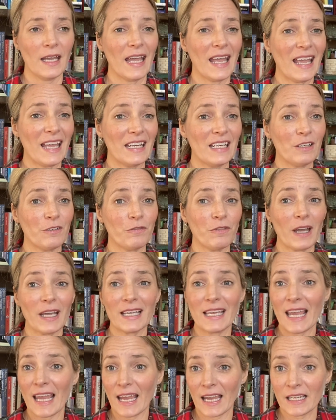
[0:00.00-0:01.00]
And if I
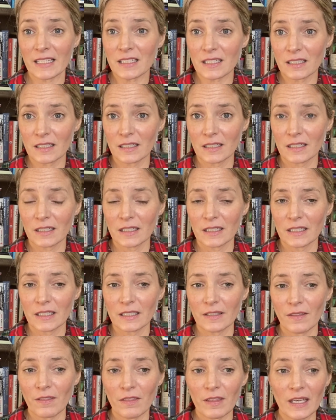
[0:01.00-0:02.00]
can't,
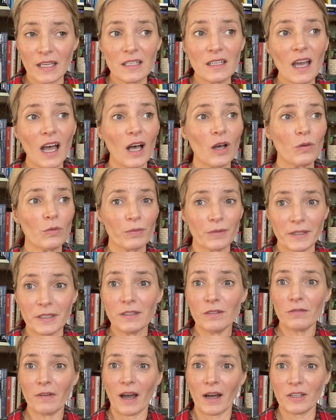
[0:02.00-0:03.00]
then I'll
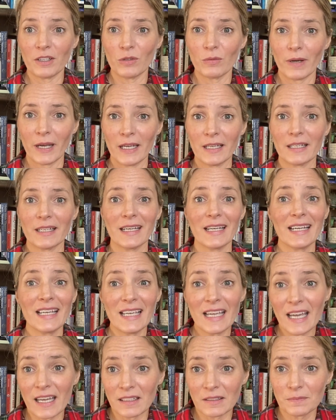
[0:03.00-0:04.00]
reevaluate
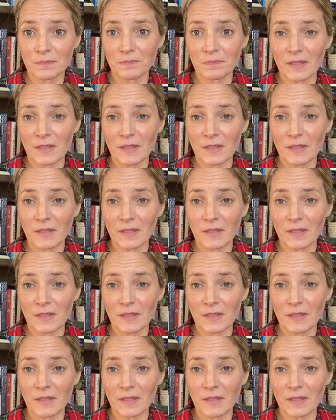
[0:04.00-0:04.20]
again.